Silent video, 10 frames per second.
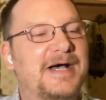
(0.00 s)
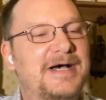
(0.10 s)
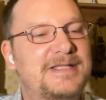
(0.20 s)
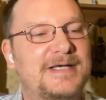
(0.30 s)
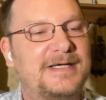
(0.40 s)

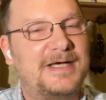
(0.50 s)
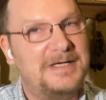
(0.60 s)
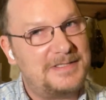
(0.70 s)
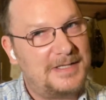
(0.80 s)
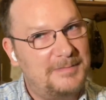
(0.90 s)
I was like,
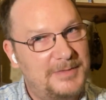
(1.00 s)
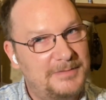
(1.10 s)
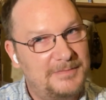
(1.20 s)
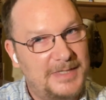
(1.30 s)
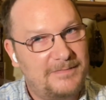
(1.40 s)
I'll stop
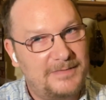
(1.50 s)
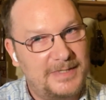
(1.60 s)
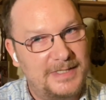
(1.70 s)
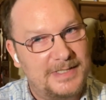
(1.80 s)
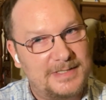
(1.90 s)
doing whatever it
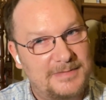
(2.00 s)
is.